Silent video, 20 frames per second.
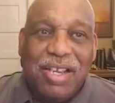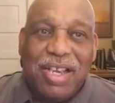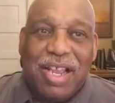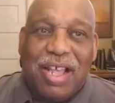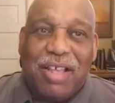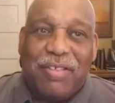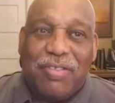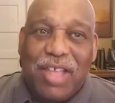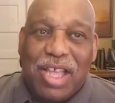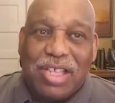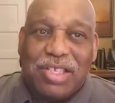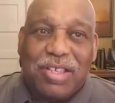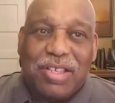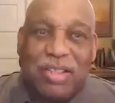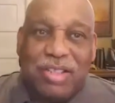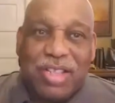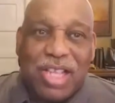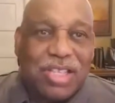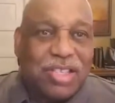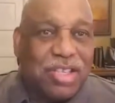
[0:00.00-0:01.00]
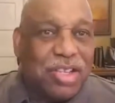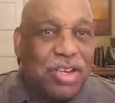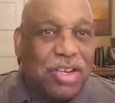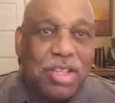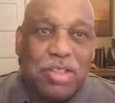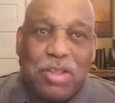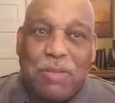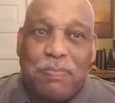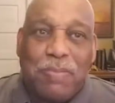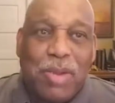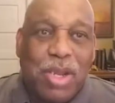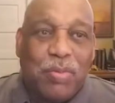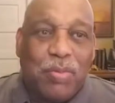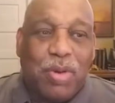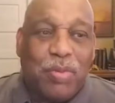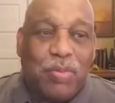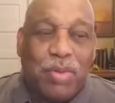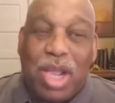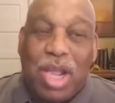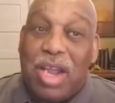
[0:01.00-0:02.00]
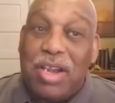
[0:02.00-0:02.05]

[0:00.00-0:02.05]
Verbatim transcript: Now that's a that's another big one.